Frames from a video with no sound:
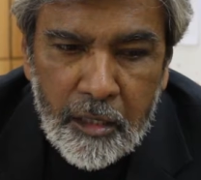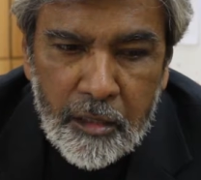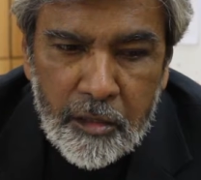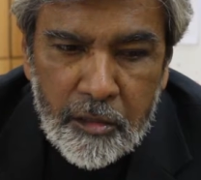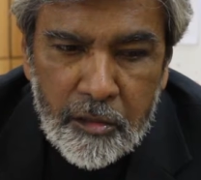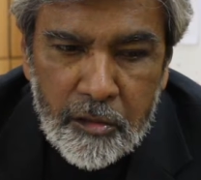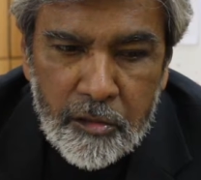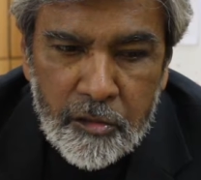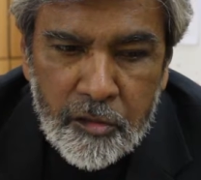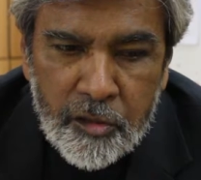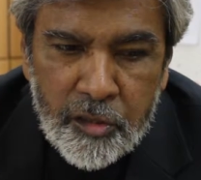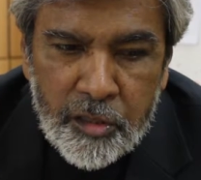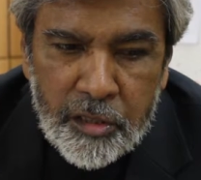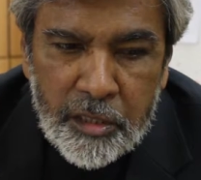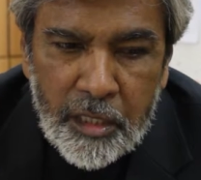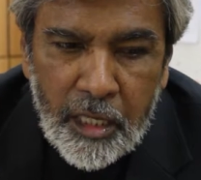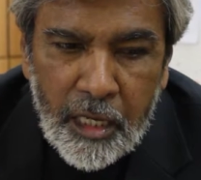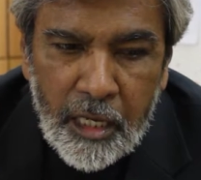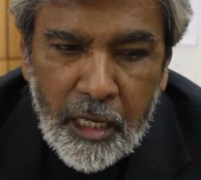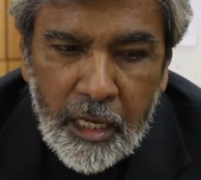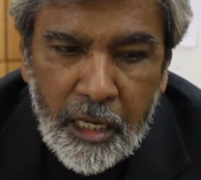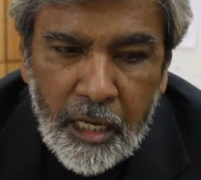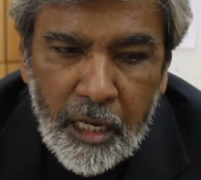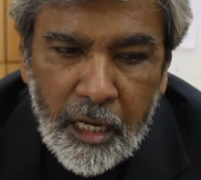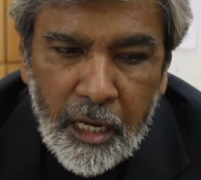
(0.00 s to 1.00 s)
girls,
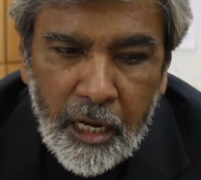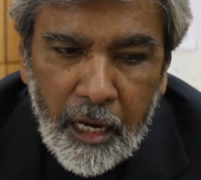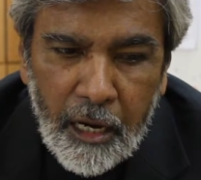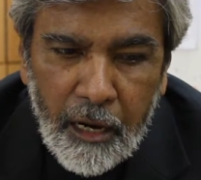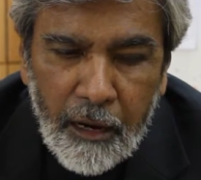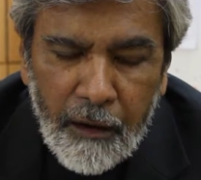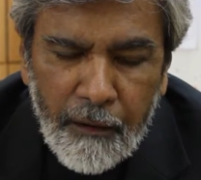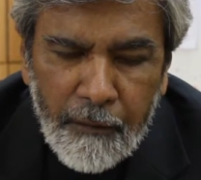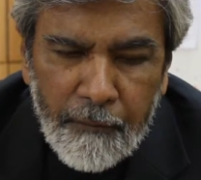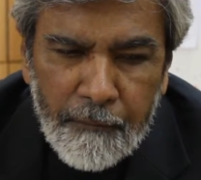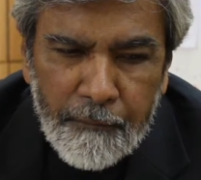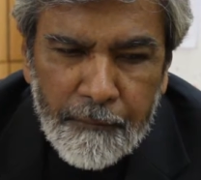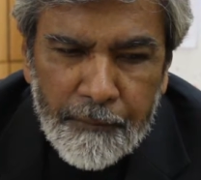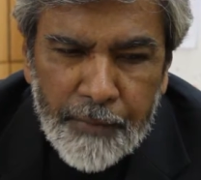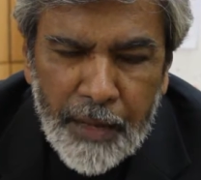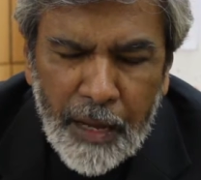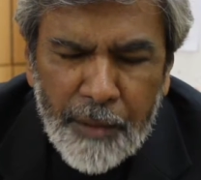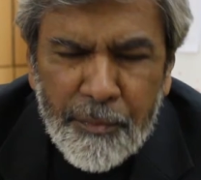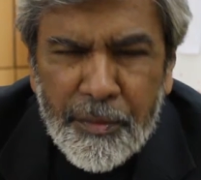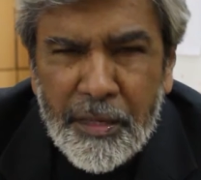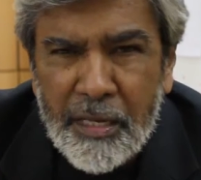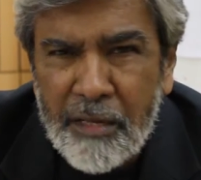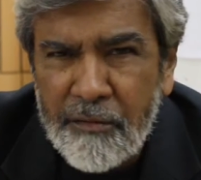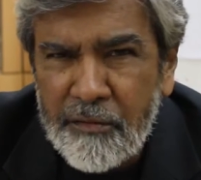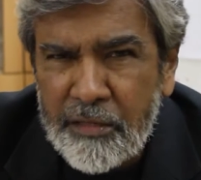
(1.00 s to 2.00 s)
I
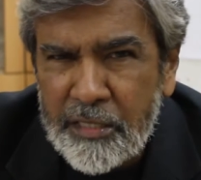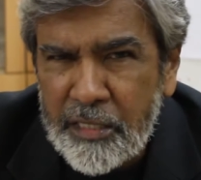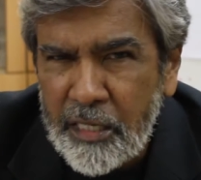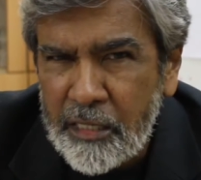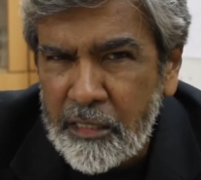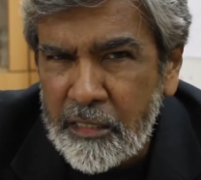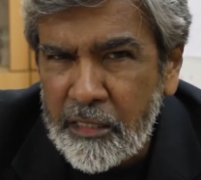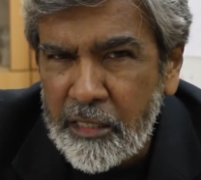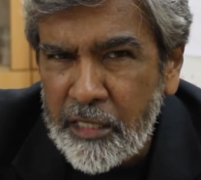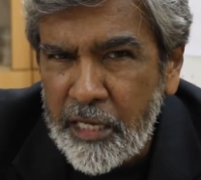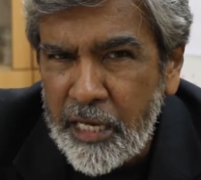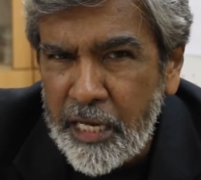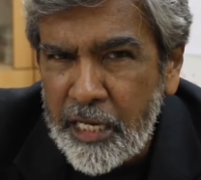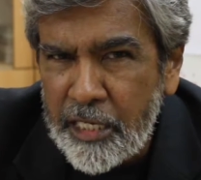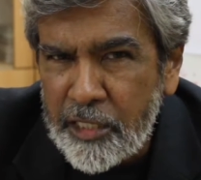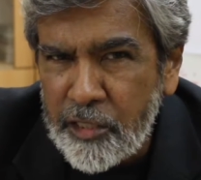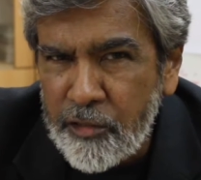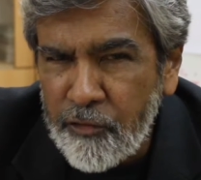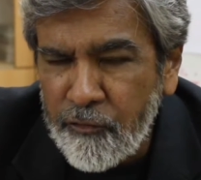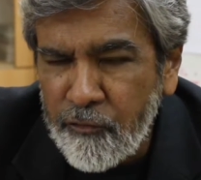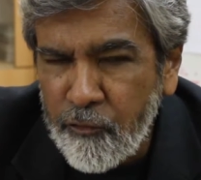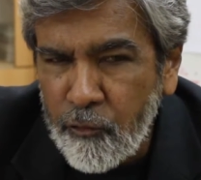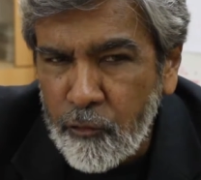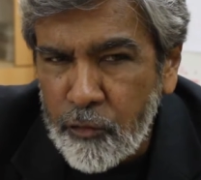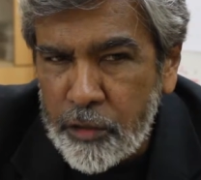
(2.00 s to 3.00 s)
believe it's under the age
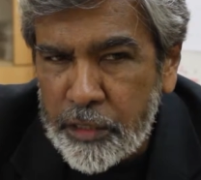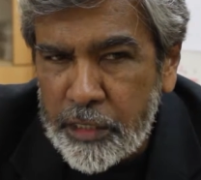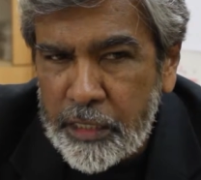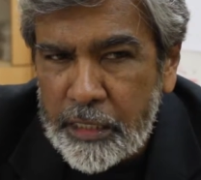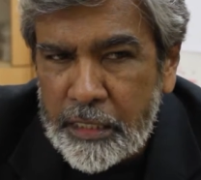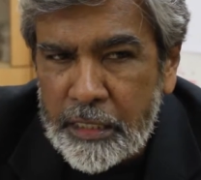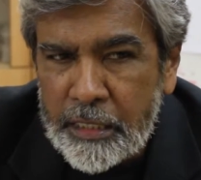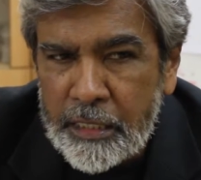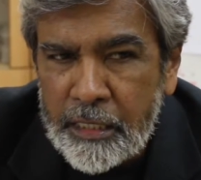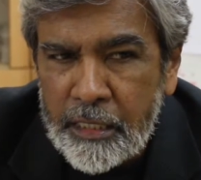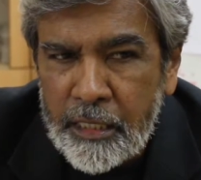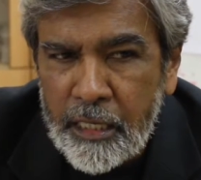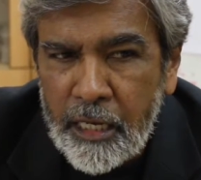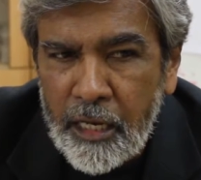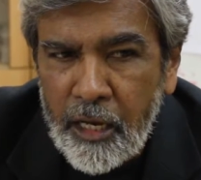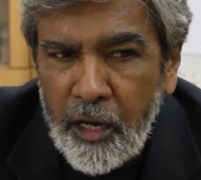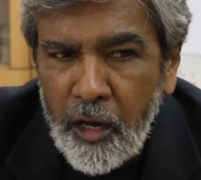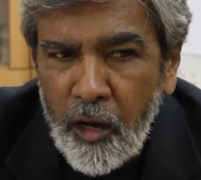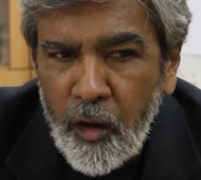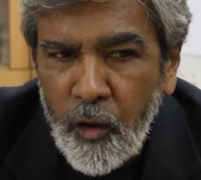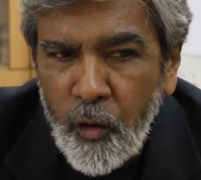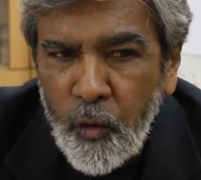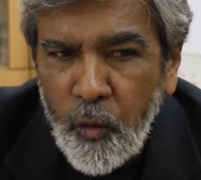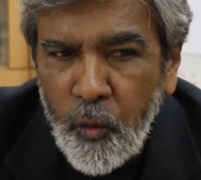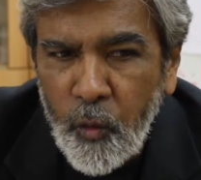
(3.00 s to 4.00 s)
of 14,
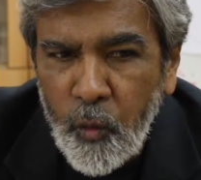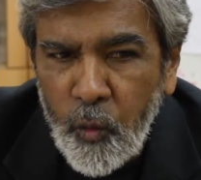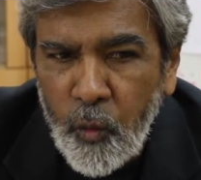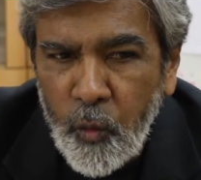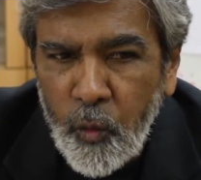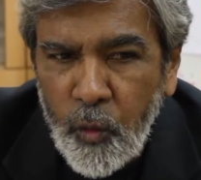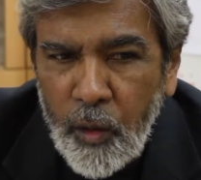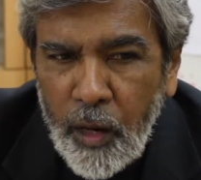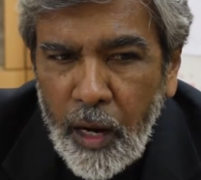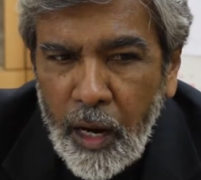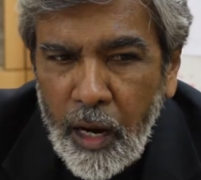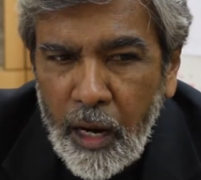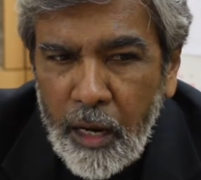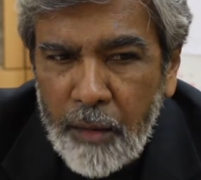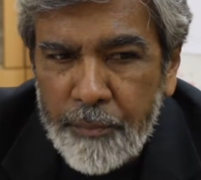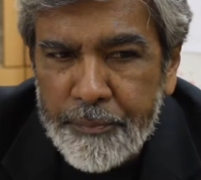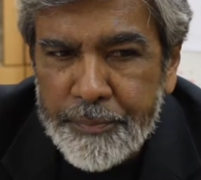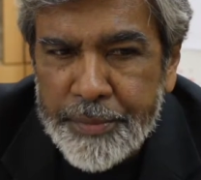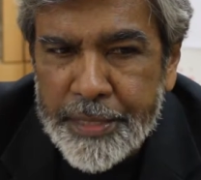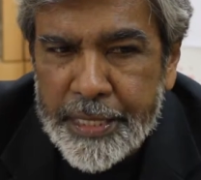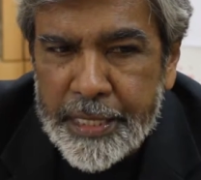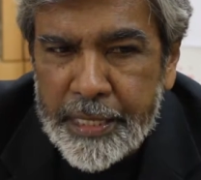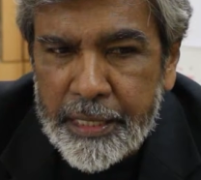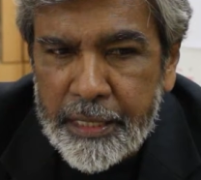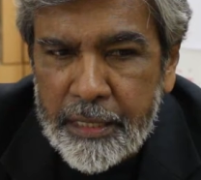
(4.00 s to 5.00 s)
who are
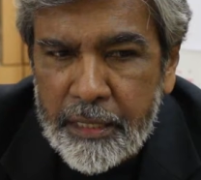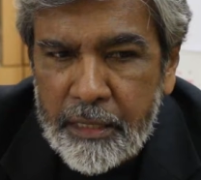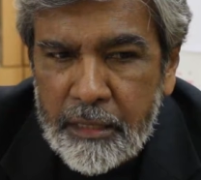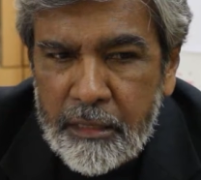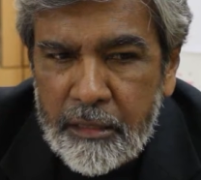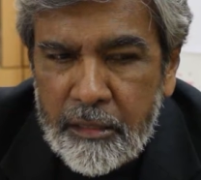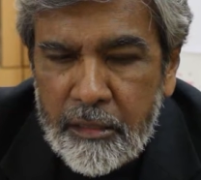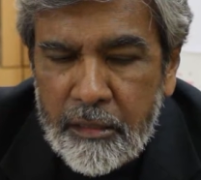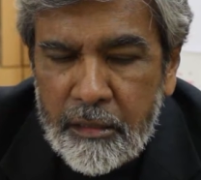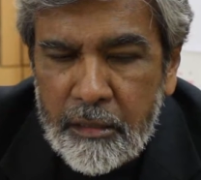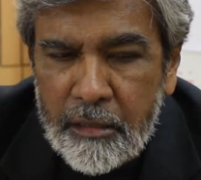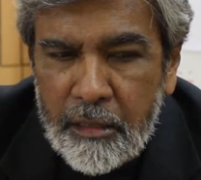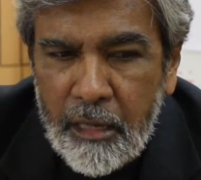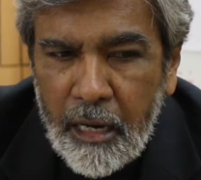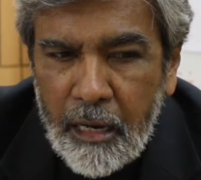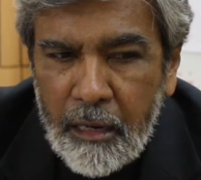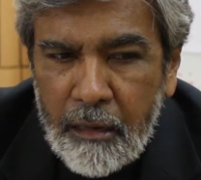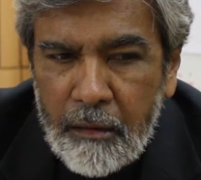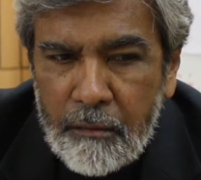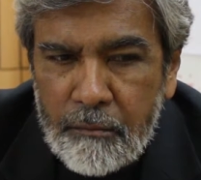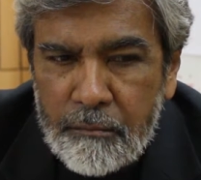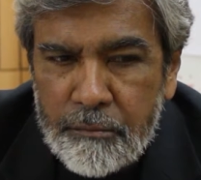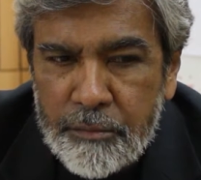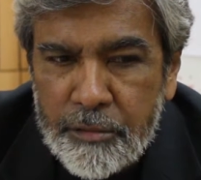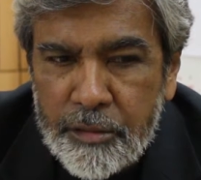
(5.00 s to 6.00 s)
being
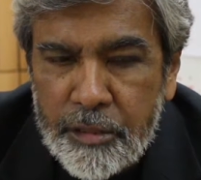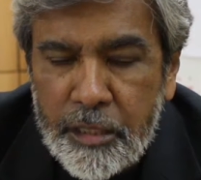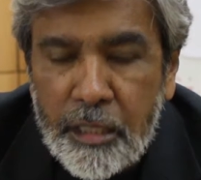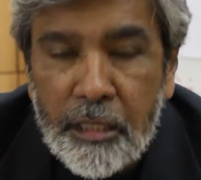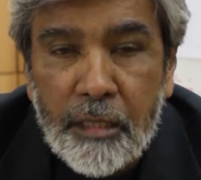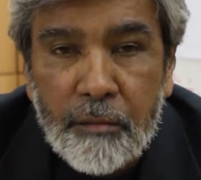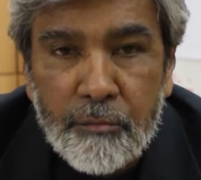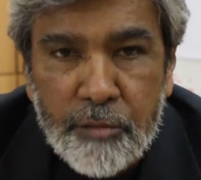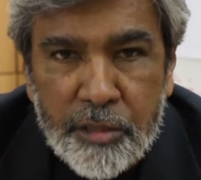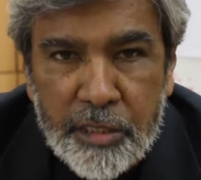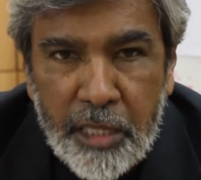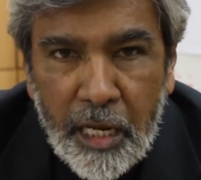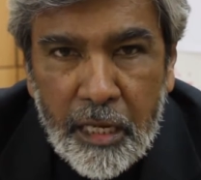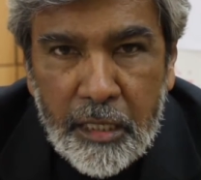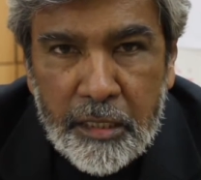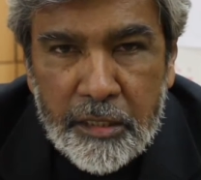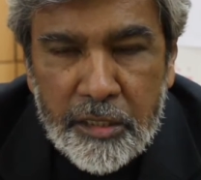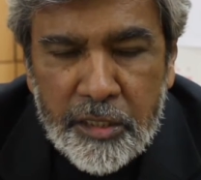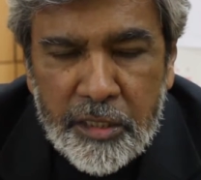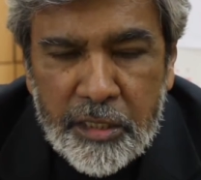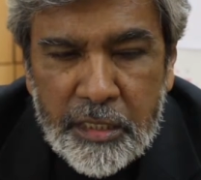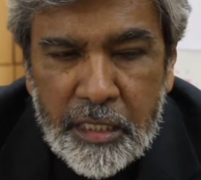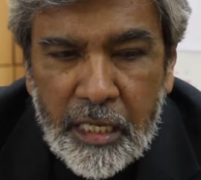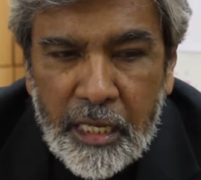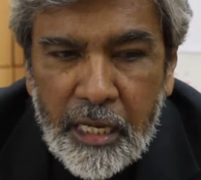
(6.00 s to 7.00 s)

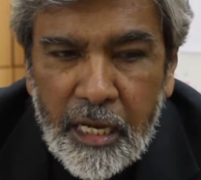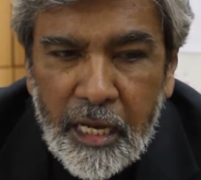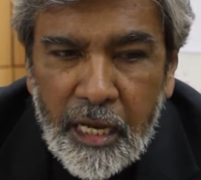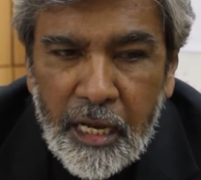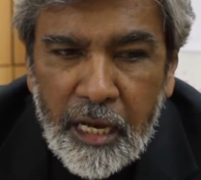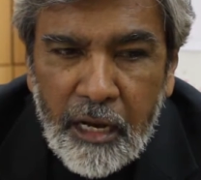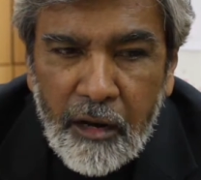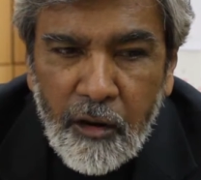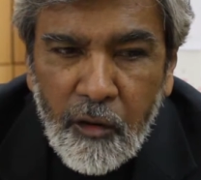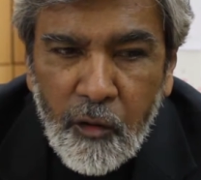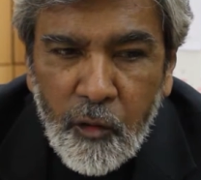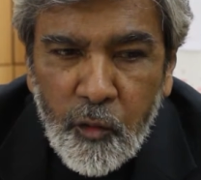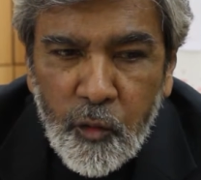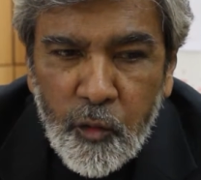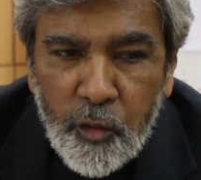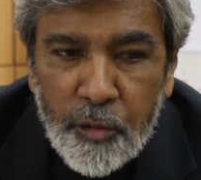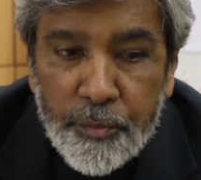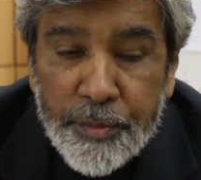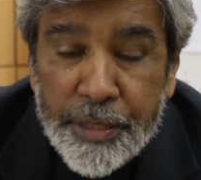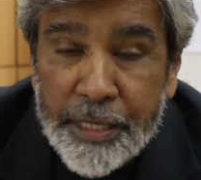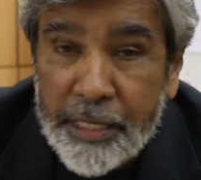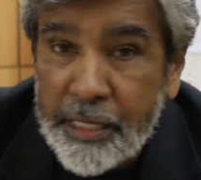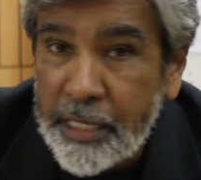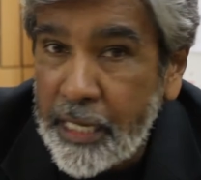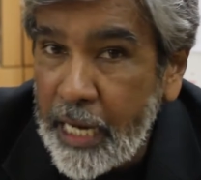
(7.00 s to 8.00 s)
circumcised or who are
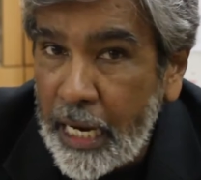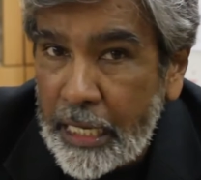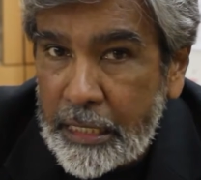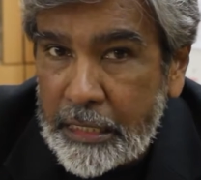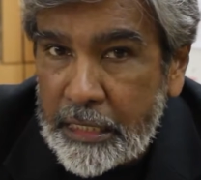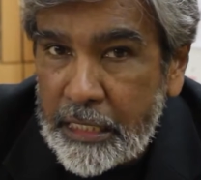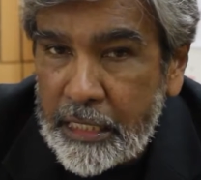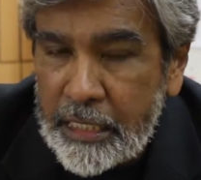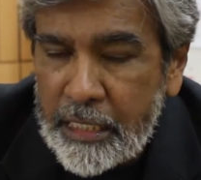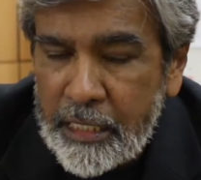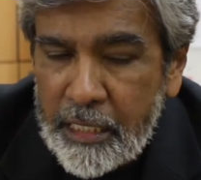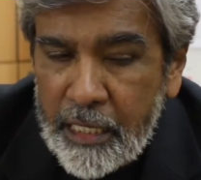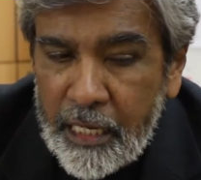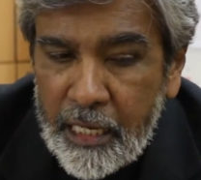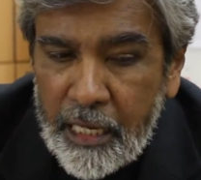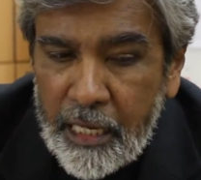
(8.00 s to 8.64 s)
being cut.